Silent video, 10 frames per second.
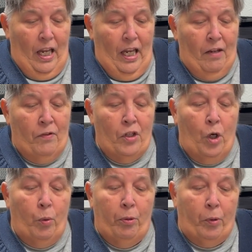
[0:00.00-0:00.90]
Even
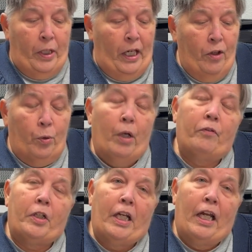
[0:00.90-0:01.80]
though we were together
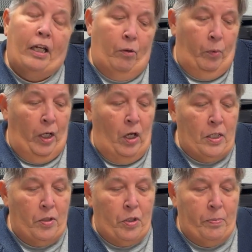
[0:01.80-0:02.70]
every day, we
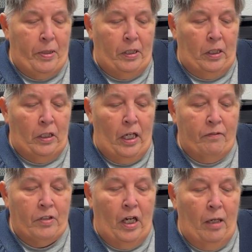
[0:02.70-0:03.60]
also spent a lot
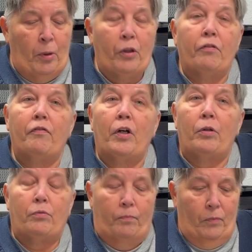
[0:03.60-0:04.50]
of time on the
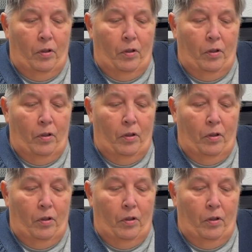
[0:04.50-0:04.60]
phone.